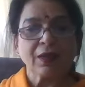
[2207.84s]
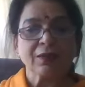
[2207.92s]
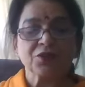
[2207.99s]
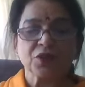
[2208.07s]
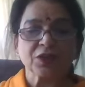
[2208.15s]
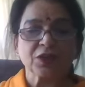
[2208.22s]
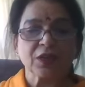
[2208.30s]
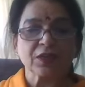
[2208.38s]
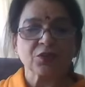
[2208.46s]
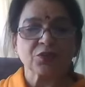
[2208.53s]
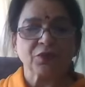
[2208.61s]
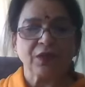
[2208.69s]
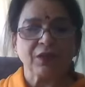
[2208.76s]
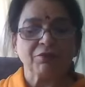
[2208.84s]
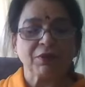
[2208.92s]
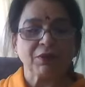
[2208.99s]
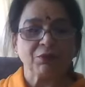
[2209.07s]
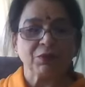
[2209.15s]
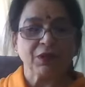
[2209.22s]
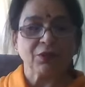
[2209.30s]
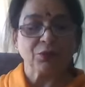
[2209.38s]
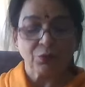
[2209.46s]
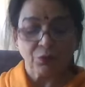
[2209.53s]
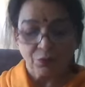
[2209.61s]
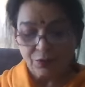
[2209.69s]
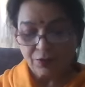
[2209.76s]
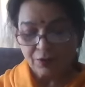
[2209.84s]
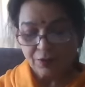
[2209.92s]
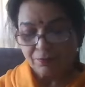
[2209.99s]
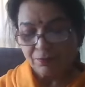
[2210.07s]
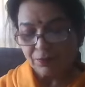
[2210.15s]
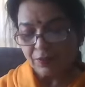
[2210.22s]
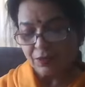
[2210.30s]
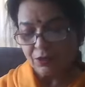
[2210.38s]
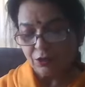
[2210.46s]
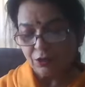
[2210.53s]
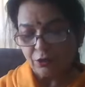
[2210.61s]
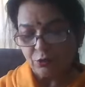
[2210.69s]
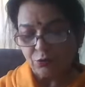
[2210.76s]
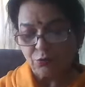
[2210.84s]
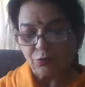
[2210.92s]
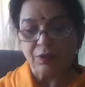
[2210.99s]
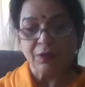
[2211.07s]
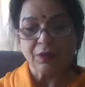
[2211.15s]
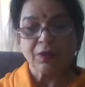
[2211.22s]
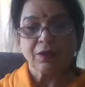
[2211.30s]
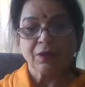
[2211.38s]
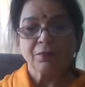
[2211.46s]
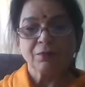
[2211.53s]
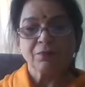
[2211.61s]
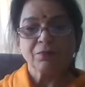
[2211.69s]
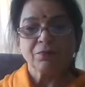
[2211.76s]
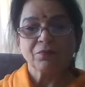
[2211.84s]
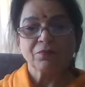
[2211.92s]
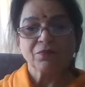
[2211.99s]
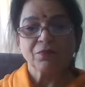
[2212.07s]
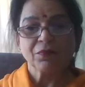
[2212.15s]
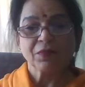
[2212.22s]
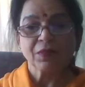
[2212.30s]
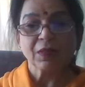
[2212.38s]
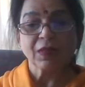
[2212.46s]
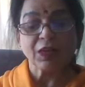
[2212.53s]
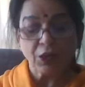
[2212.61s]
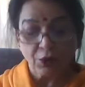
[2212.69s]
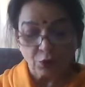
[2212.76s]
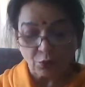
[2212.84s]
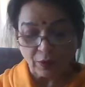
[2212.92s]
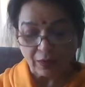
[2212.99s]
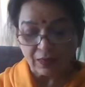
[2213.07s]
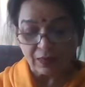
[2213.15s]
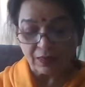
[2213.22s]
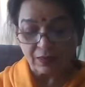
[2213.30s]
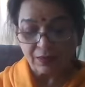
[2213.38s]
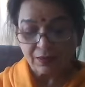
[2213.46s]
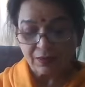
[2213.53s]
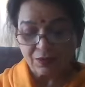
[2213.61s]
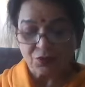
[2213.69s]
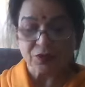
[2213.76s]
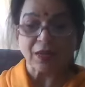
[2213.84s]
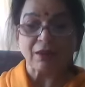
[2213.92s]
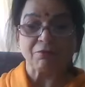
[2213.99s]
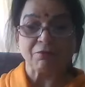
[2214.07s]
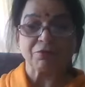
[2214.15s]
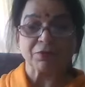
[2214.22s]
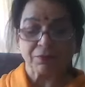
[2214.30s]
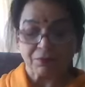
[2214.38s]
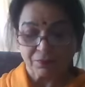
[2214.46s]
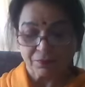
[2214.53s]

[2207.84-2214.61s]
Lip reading: And successfully, what do? They delude the indwelling self.